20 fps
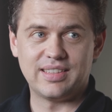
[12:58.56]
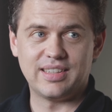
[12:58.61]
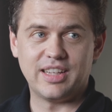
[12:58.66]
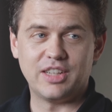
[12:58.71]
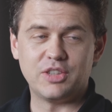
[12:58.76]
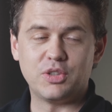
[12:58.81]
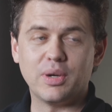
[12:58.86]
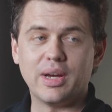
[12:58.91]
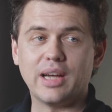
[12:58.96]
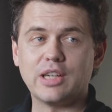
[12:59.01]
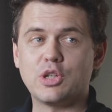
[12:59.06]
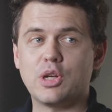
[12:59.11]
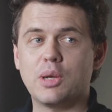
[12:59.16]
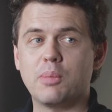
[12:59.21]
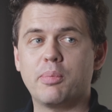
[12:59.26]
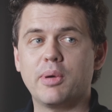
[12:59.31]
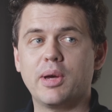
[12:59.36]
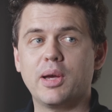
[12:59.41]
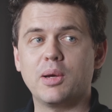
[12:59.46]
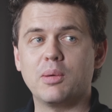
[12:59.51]
and you're actually
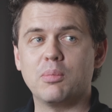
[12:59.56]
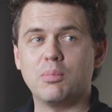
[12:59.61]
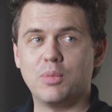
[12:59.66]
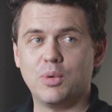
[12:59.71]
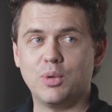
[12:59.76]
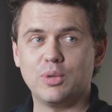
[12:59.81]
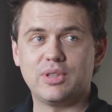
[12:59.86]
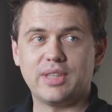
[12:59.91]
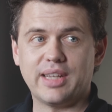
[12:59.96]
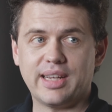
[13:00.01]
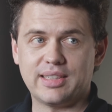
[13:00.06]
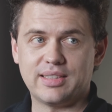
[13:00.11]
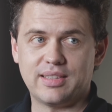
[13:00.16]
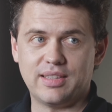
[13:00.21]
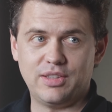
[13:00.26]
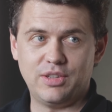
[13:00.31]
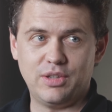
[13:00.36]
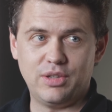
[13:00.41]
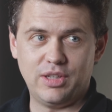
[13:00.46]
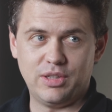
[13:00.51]
paying more tax
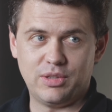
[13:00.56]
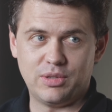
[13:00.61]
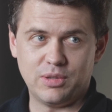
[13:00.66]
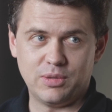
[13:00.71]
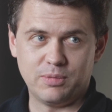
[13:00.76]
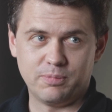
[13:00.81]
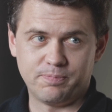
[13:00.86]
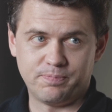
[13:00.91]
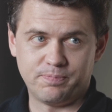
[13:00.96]
than you need to.